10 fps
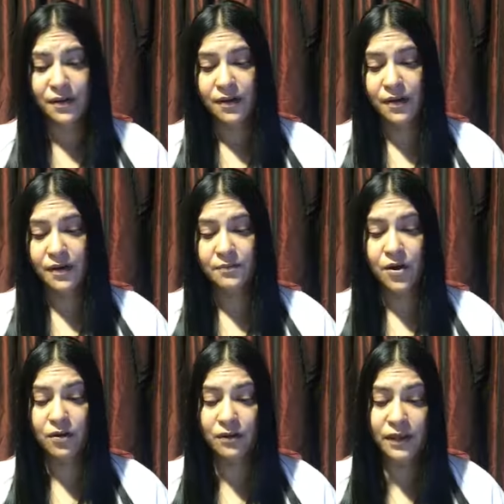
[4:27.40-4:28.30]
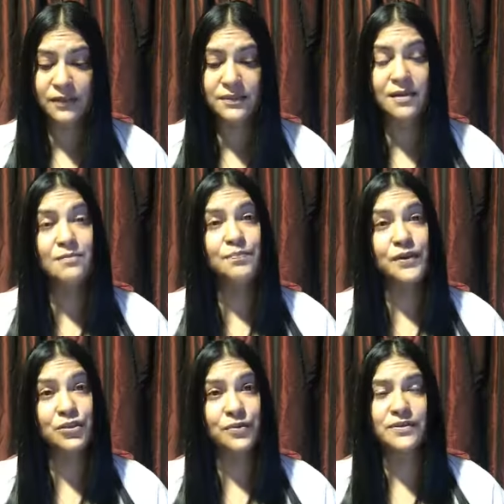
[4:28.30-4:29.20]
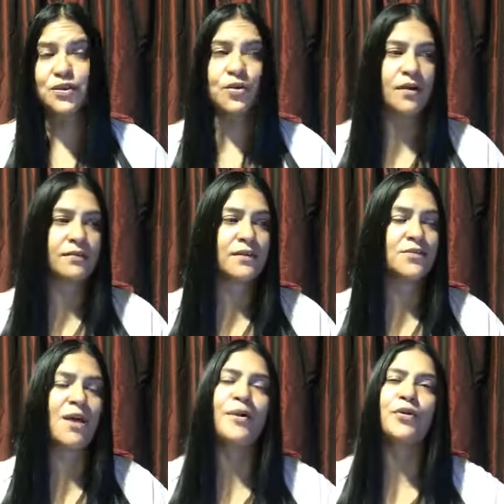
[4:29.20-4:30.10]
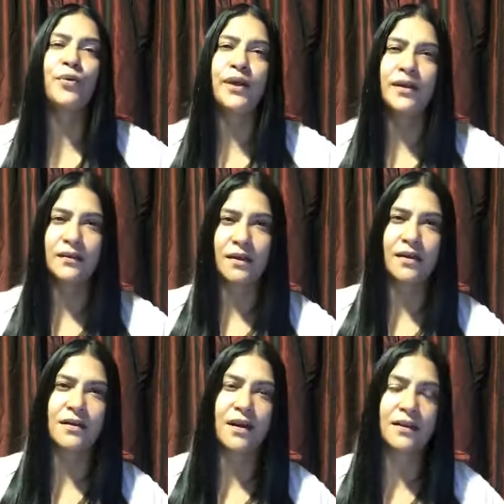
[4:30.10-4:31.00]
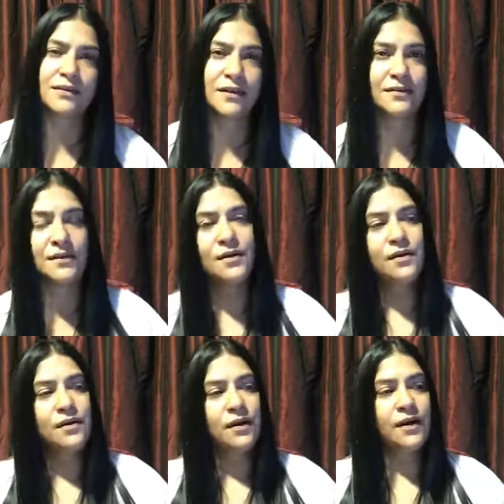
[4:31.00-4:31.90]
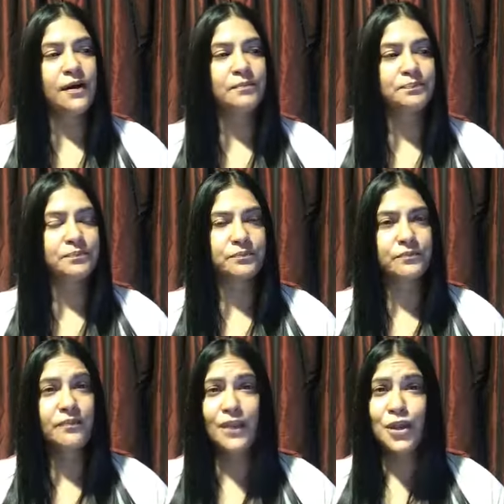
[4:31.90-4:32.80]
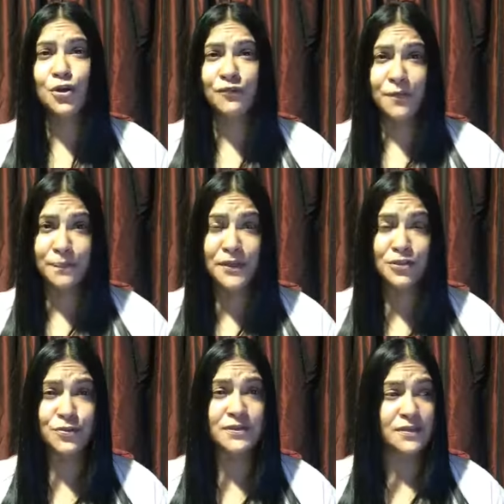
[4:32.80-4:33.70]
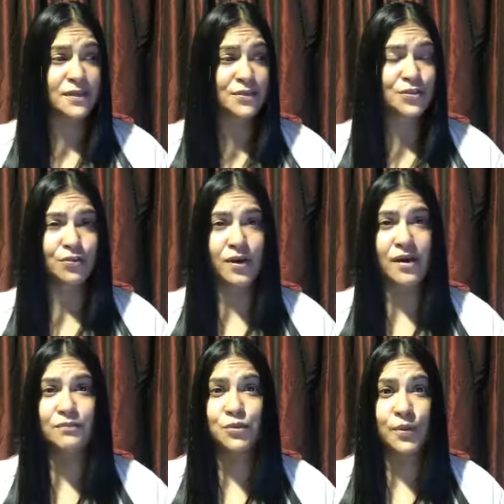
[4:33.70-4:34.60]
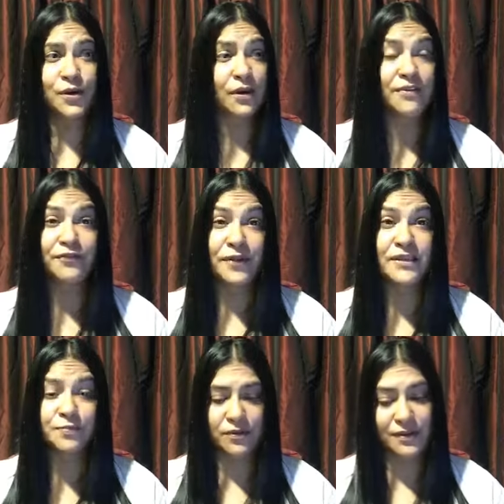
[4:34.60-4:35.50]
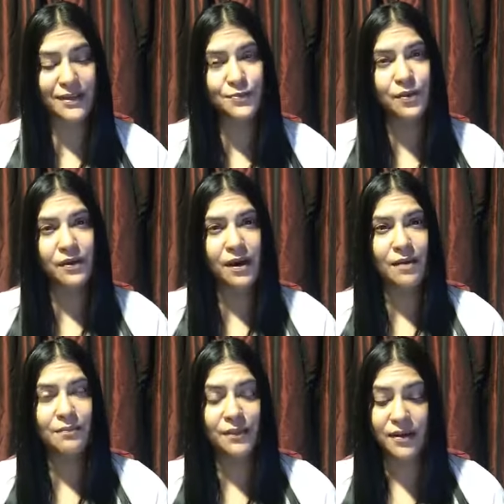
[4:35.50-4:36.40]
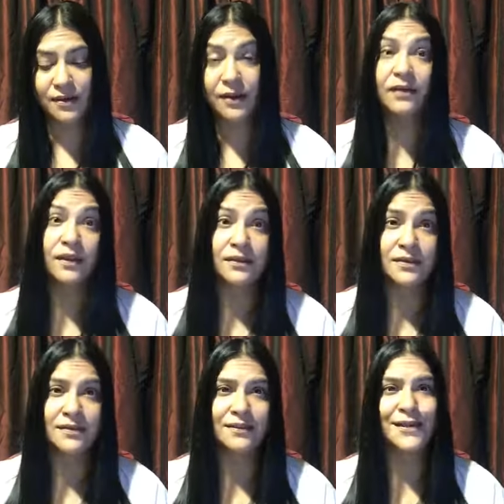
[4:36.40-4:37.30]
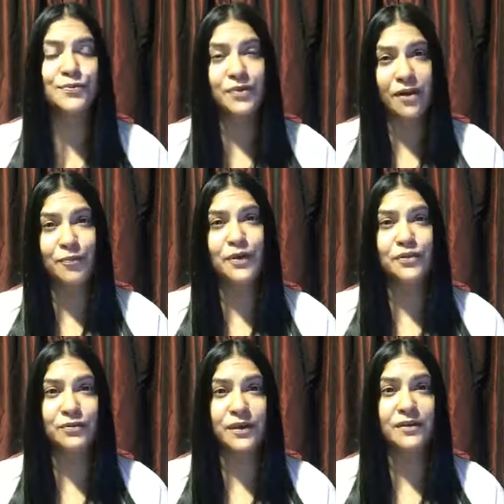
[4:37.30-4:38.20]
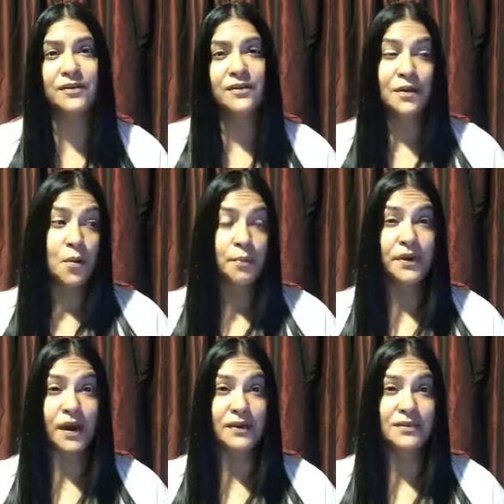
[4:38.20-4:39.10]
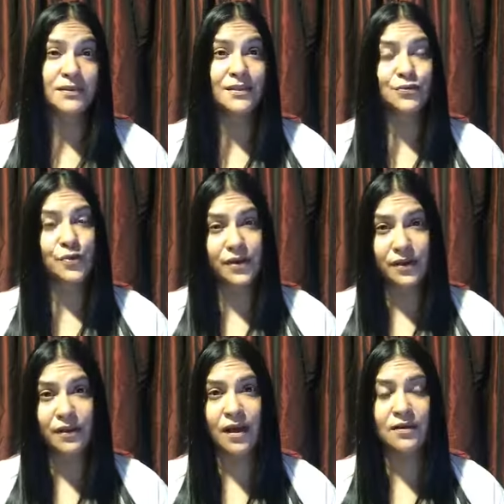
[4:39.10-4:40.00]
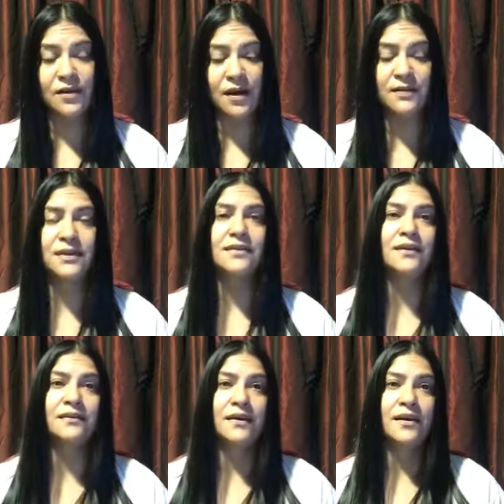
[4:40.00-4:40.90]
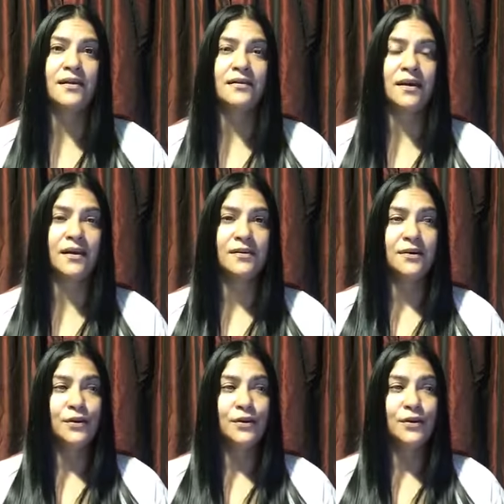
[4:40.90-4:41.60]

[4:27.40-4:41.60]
um, on LinkedIn, Pinterest, you know. So I've been creating a lot of content, um, you know, for Pinterest, Instagram, Twitter, and Facebook. That's what I'm, and, and, LinkedIn. That's what I've been doing behind the scenes, creating a lot of content and, and uh,